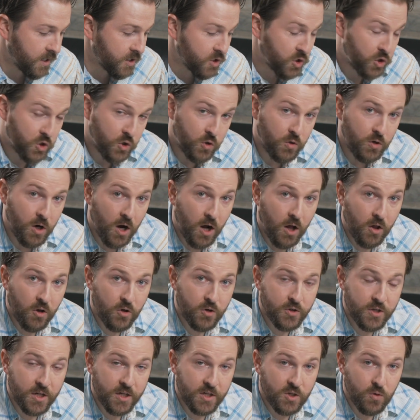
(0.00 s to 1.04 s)
is
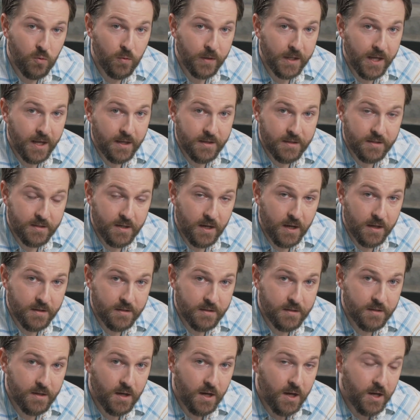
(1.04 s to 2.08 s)

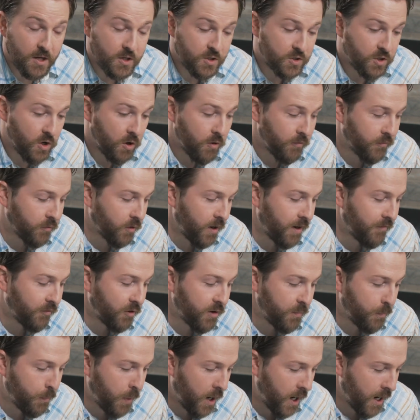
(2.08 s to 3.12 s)
$2.28. So for
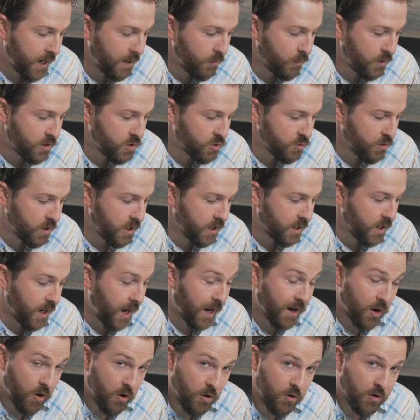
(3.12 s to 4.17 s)
every pint we drink
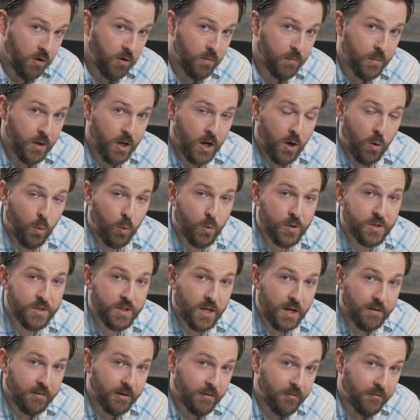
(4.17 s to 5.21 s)
at home, we're
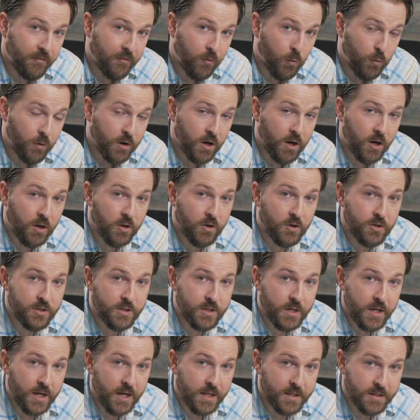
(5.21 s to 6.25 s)
saving
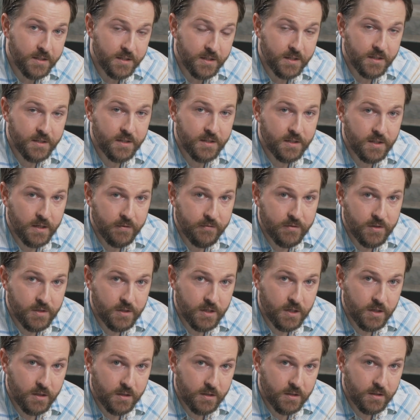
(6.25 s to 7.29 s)

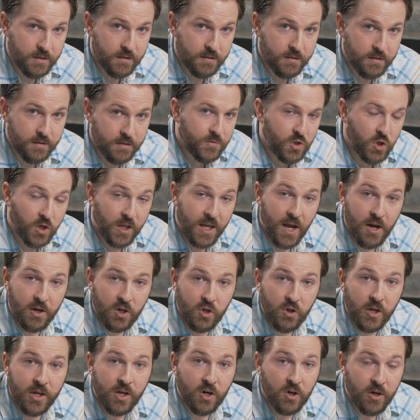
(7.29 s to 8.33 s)
$4.67. So to
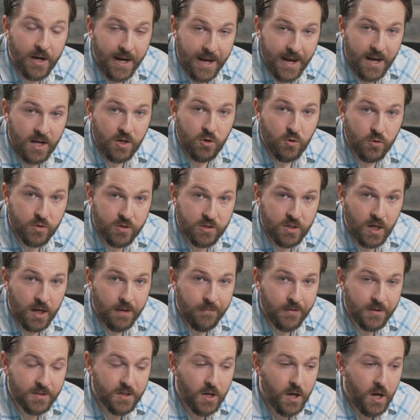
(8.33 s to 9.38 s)
calculate our annual
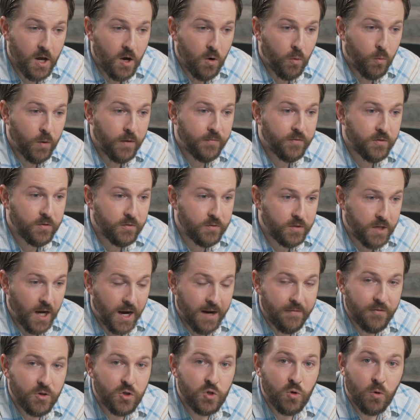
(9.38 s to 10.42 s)
savings, we have to
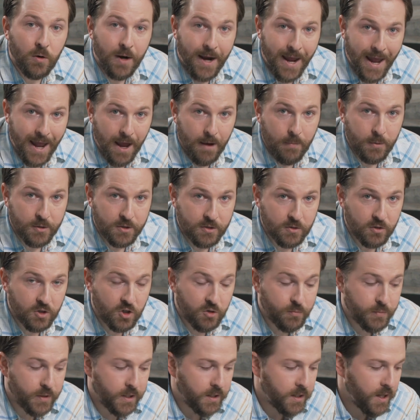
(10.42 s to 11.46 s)
dive into our habits a
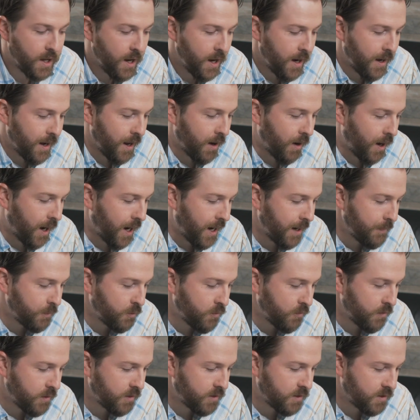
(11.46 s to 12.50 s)
little bit. Now, I'm
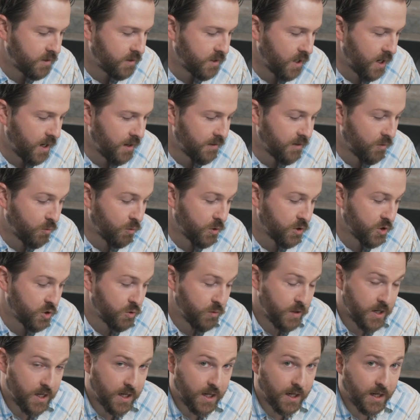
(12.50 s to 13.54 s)
going to say that we're
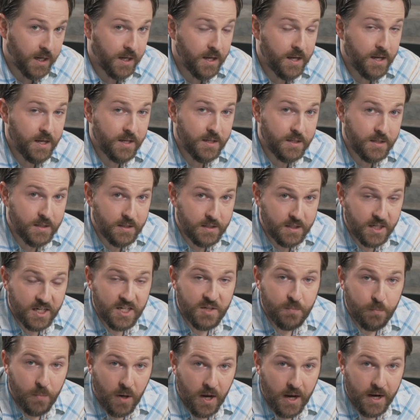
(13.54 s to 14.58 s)
drinking
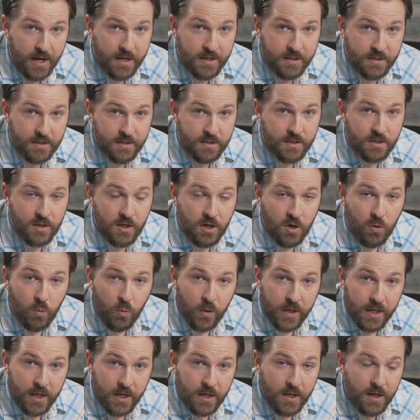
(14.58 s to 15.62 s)
6 pints a
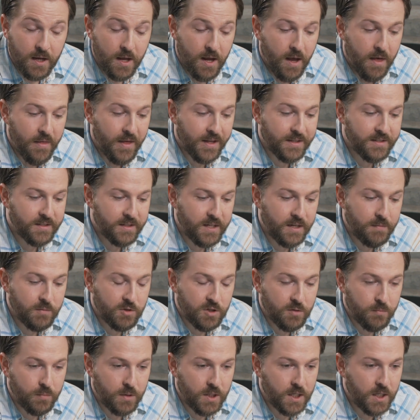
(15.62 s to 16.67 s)
week. That seems
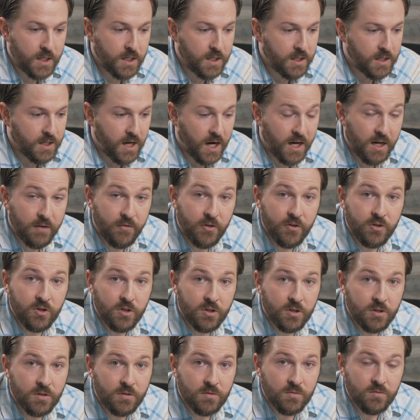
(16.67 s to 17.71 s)
to be kind of on
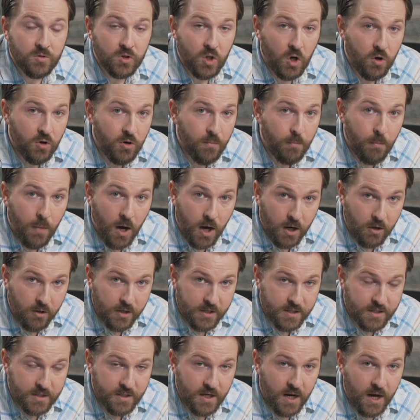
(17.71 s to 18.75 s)
the low to
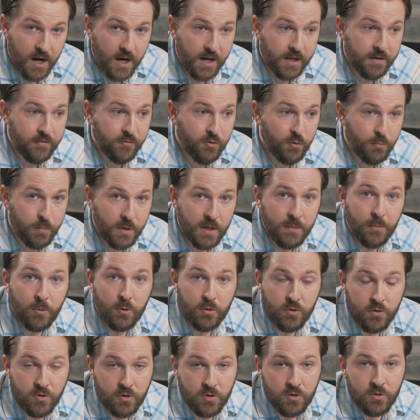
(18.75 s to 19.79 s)
moderate side for people
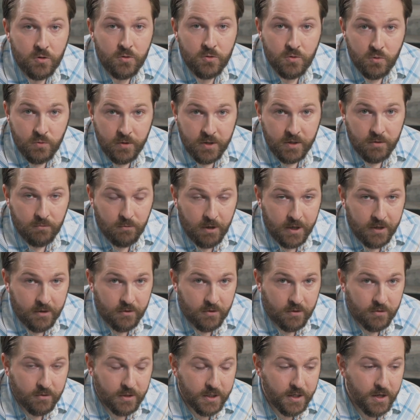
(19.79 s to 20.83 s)
who do drink
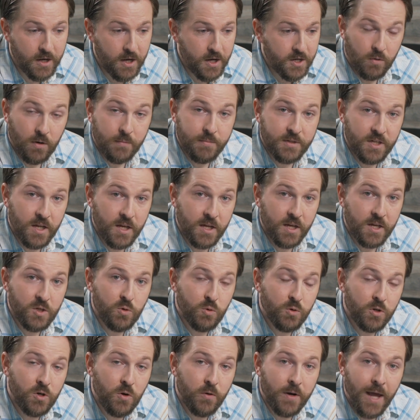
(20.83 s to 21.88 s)
regularly. So what I'm saying is
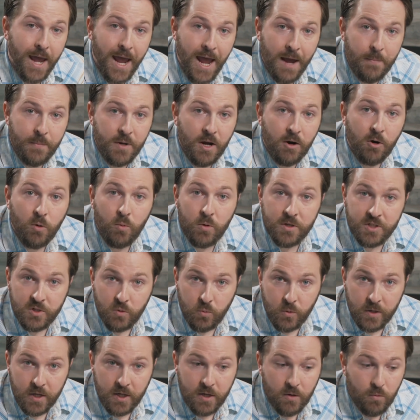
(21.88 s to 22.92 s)
we're going to happy hour once a
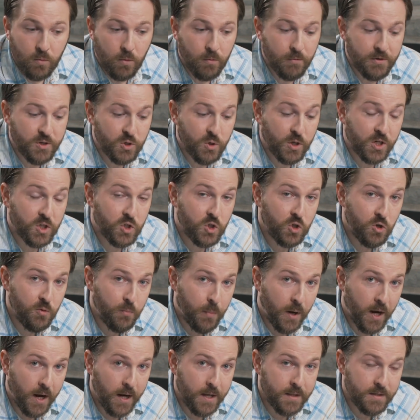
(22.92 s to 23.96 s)
week where we drink 2
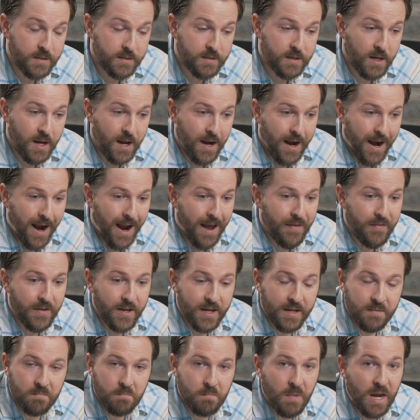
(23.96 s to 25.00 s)
pints, and
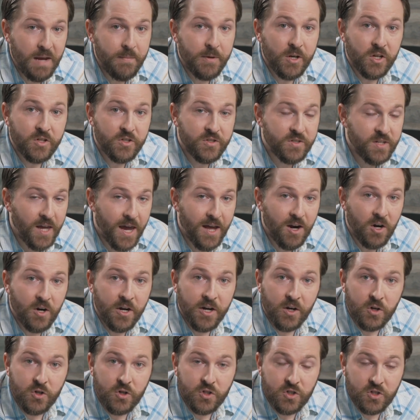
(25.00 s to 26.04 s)
then maybe on
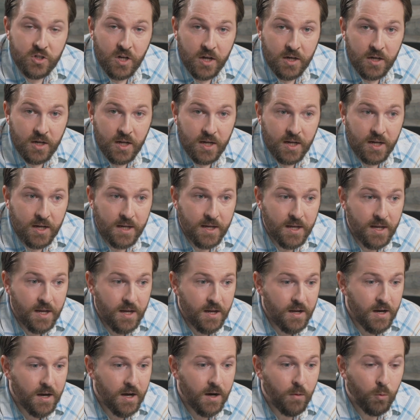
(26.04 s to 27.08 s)
Saturday or Sunday,
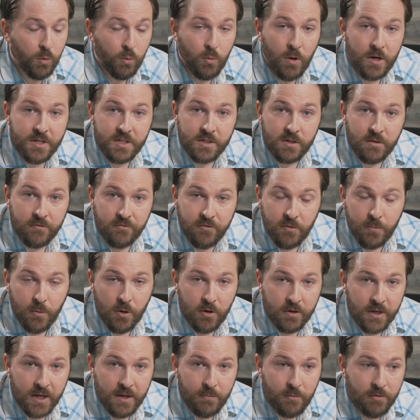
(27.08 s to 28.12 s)
we're watching the
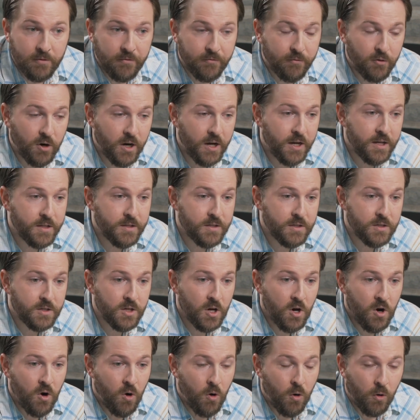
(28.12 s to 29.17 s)
football game with friends,
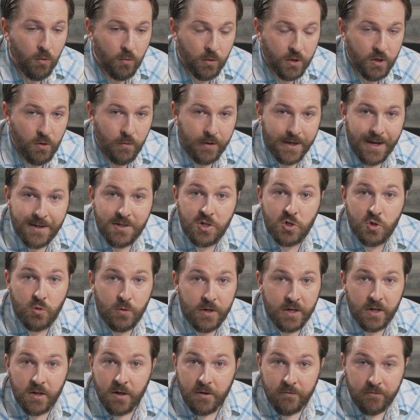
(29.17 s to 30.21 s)
or we're going out to
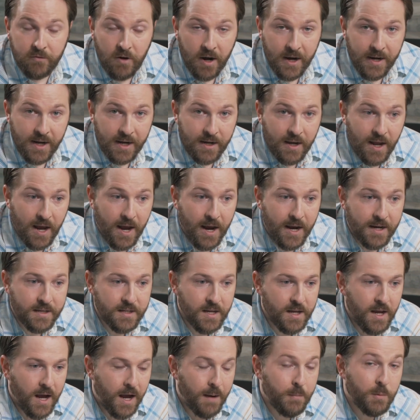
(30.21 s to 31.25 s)
drink on a Friday night.
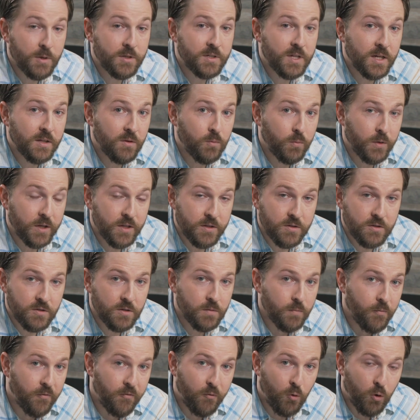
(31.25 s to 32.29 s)
I'm going to say that we
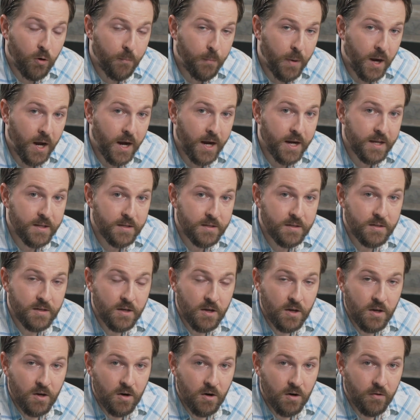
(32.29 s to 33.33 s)
consume 4 pints
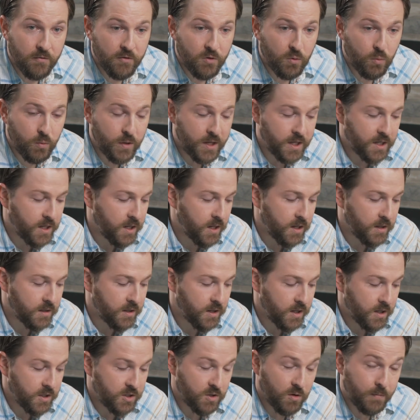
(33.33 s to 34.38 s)
over the weekend,
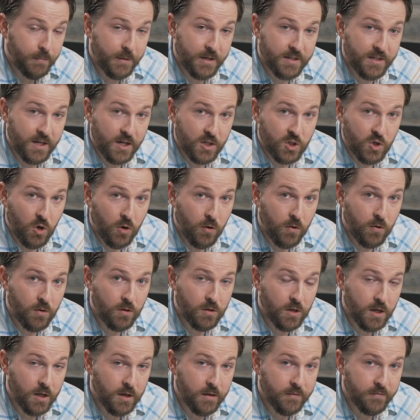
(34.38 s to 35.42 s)
so I'm going to say a
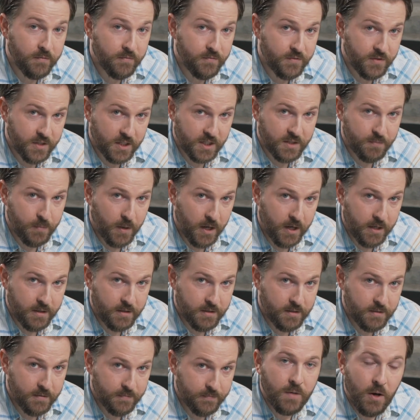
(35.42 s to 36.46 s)
total of 6
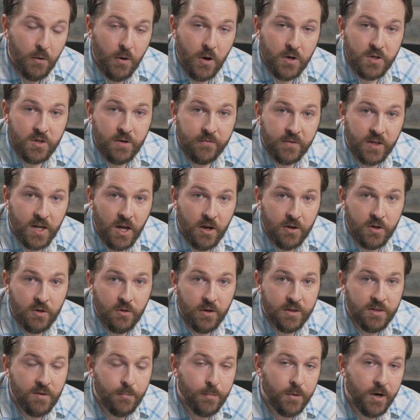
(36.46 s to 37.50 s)
pints. Now we also have to
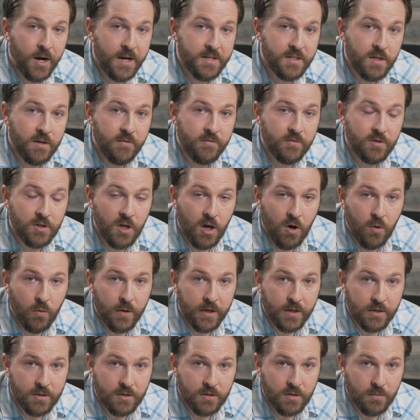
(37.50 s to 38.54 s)
calculate the price of
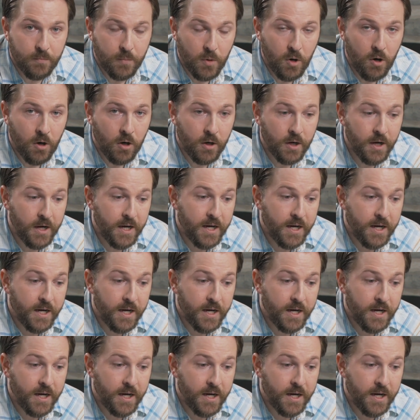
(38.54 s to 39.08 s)
going to the bar.